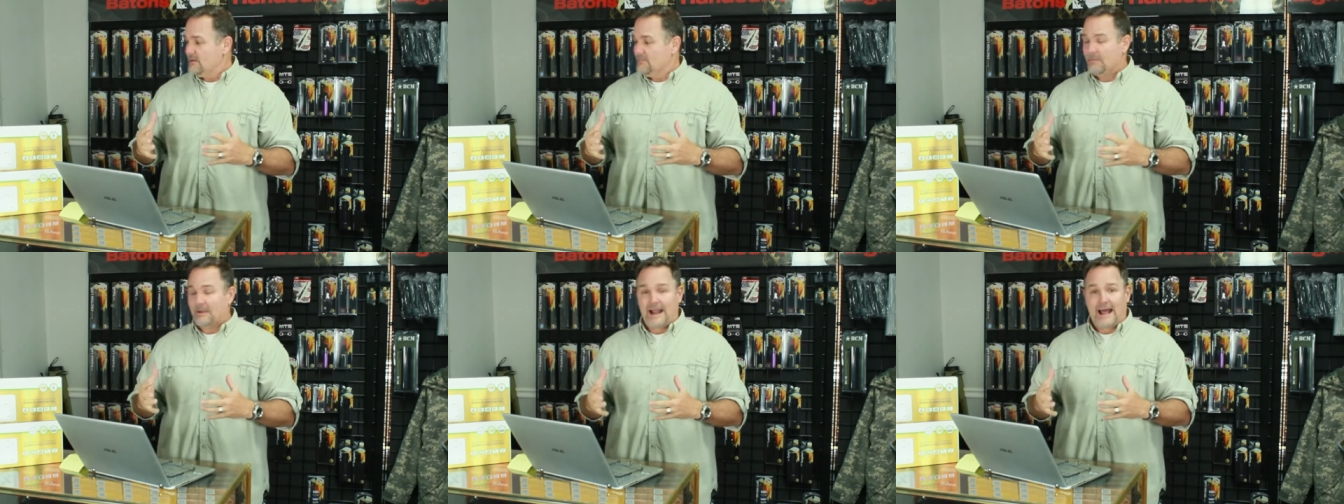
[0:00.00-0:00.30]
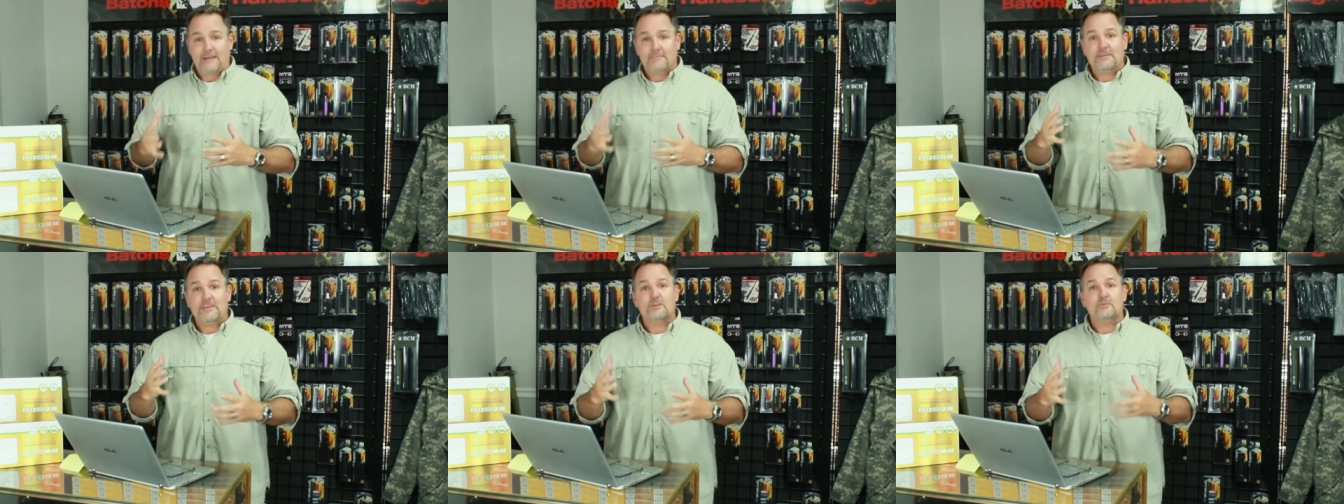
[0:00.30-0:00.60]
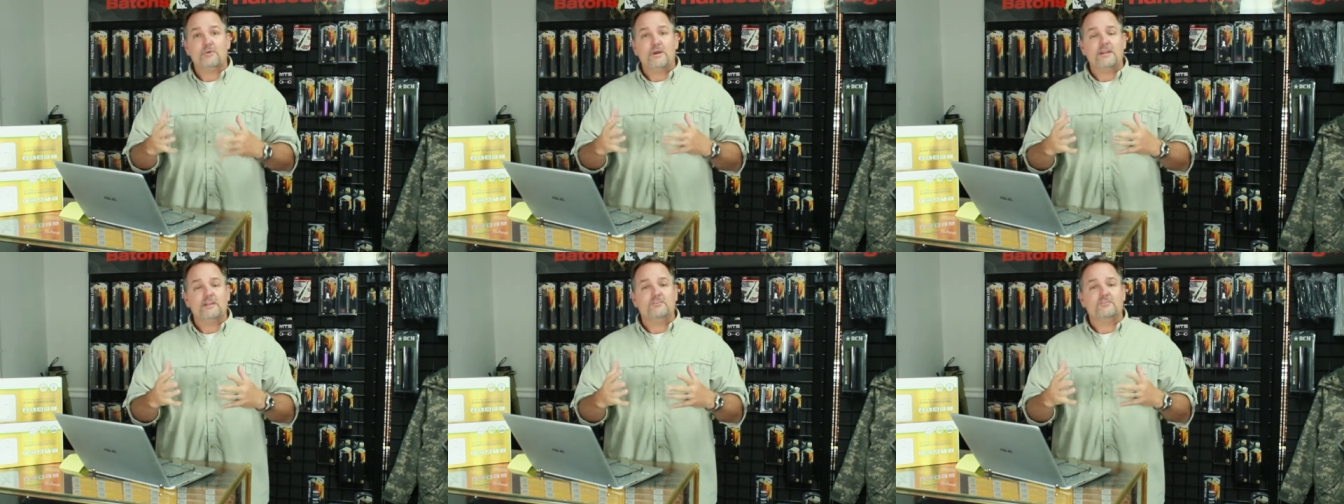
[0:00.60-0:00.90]
But I'm
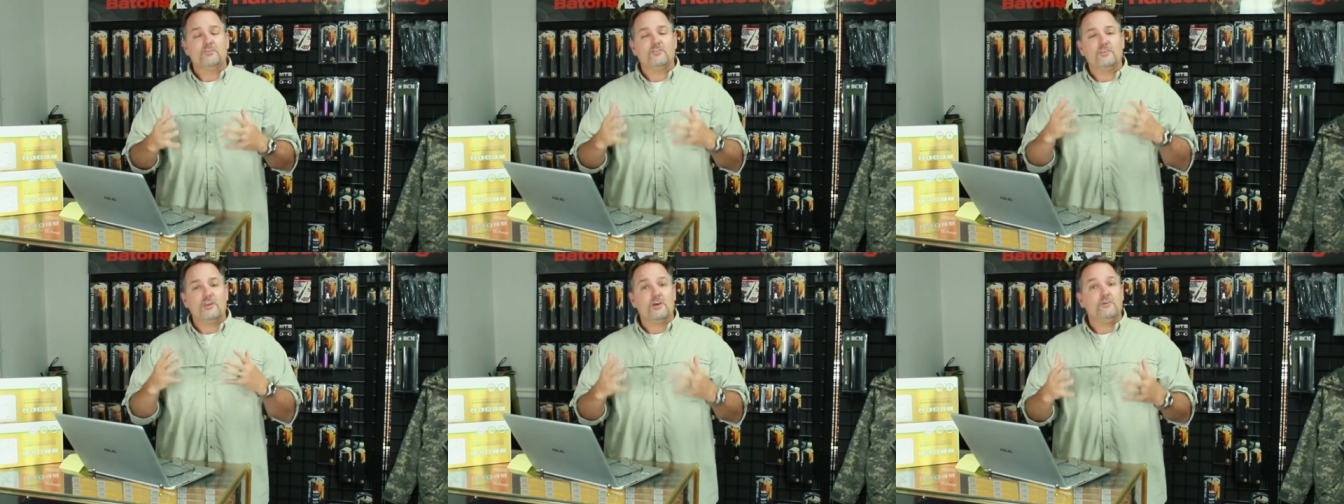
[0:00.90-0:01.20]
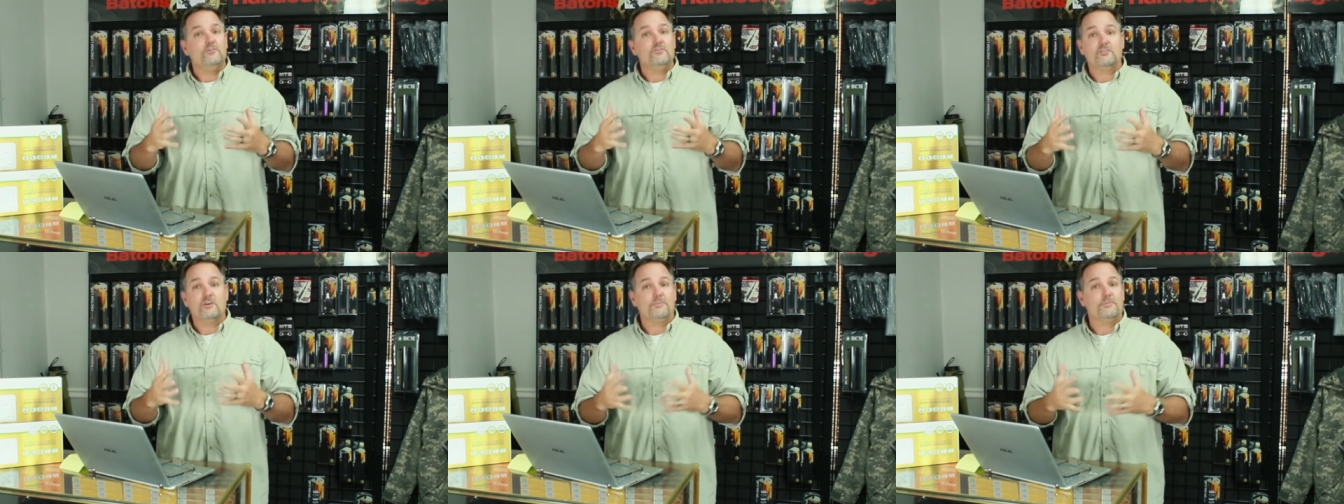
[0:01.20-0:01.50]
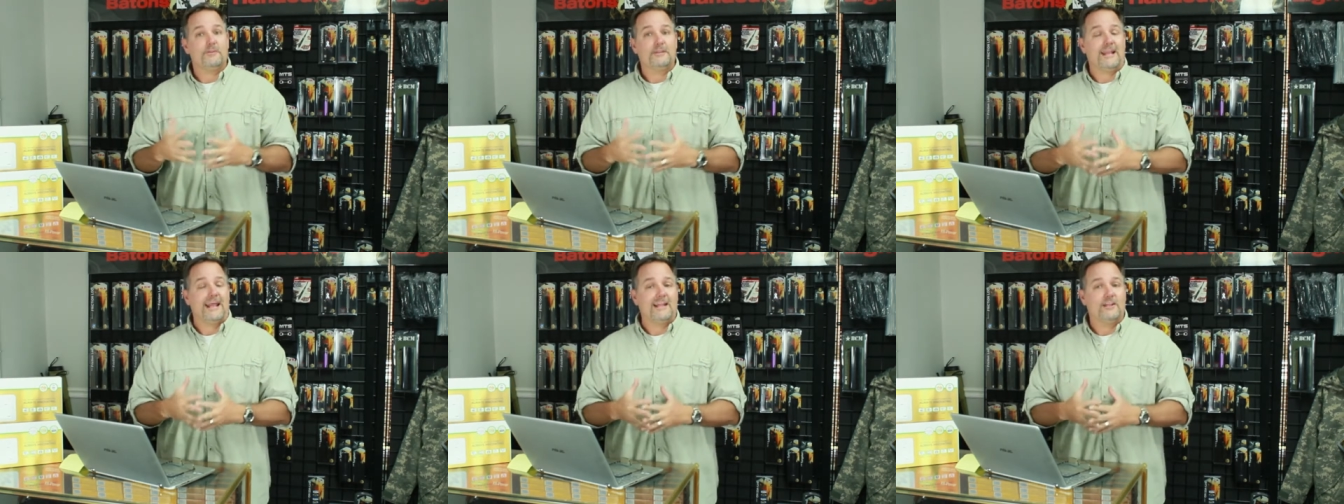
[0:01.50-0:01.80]
getting ready to tell you
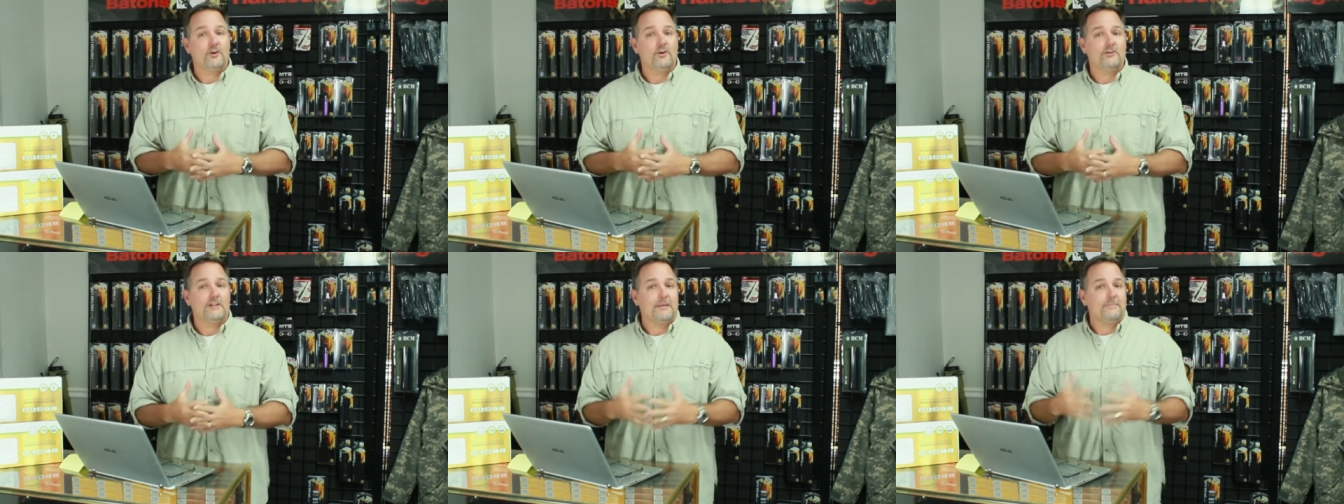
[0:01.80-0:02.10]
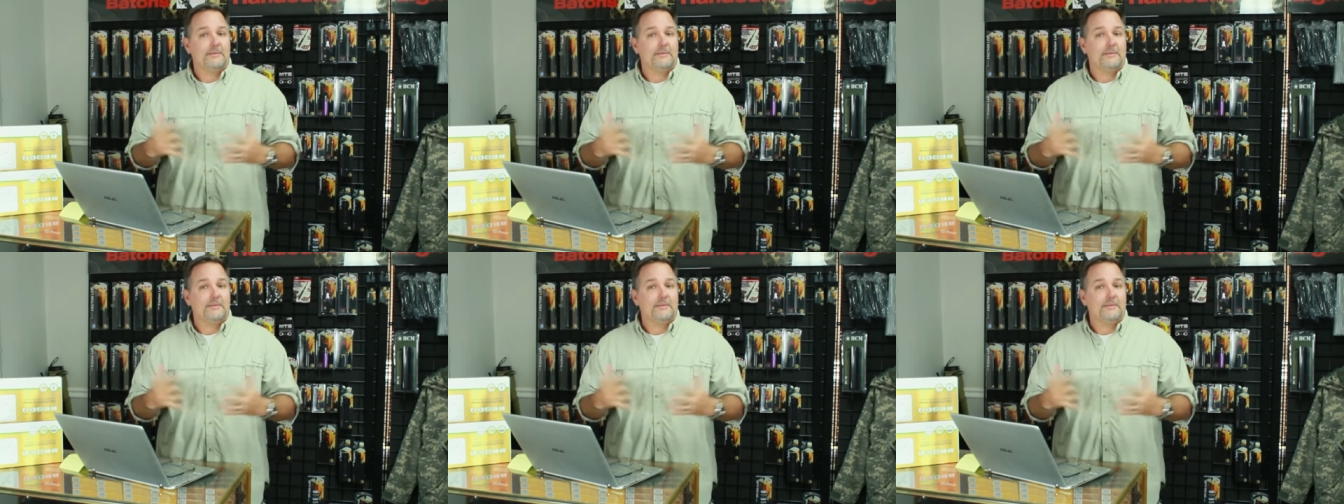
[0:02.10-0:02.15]
something that I learned.